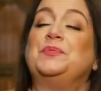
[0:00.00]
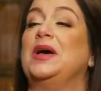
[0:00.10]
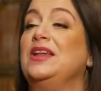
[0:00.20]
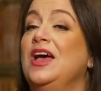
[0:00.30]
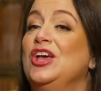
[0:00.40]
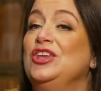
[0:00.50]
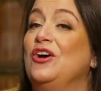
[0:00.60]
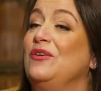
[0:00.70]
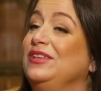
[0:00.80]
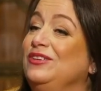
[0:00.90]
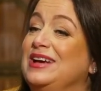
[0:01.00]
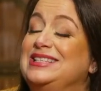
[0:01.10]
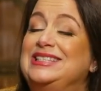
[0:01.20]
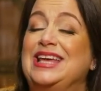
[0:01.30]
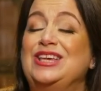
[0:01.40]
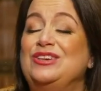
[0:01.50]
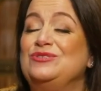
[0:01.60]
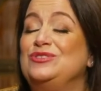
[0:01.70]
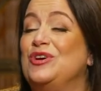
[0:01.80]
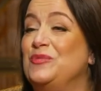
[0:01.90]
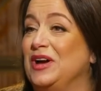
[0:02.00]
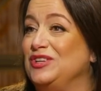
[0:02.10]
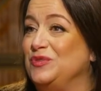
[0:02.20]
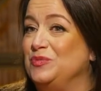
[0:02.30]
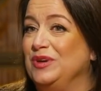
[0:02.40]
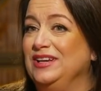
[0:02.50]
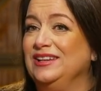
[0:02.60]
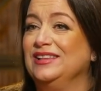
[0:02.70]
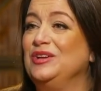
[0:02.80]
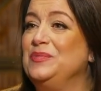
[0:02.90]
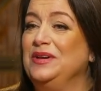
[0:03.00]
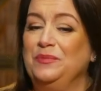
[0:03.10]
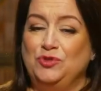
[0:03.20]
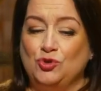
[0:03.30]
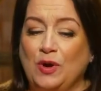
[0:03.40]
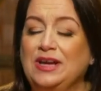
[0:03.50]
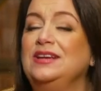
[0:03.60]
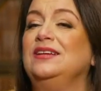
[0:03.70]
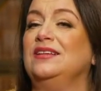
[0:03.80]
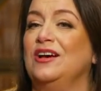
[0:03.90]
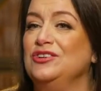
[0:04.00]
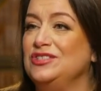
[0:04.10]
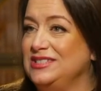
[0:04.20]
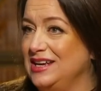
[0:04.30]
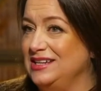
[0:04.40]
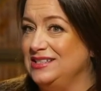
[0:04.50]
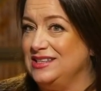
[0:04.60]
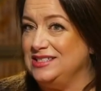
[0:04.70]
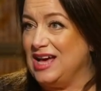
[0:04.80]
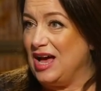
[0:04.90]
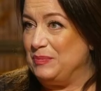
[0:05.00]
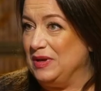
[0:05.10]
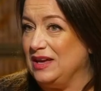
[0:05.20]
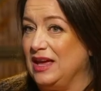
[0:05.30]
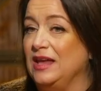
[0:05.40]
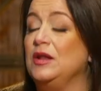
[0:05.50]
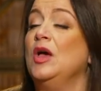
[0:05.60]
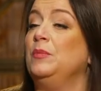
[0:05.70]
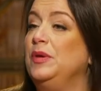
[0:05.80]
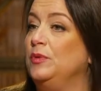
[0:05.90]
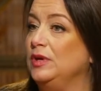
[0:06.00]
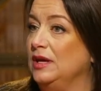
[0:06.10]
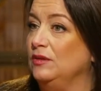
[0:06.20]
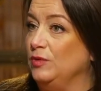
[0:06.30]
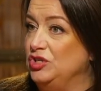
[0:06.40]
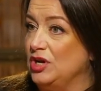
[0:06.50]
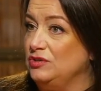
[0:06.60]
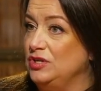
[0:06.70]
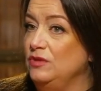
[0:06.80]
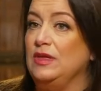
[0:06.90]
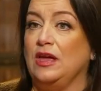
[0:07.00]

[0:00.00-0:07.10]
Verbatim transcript: But, you know, you guys, thank you so much for bringing a little bit of joy and understanding to the topic. And people can reach out to you.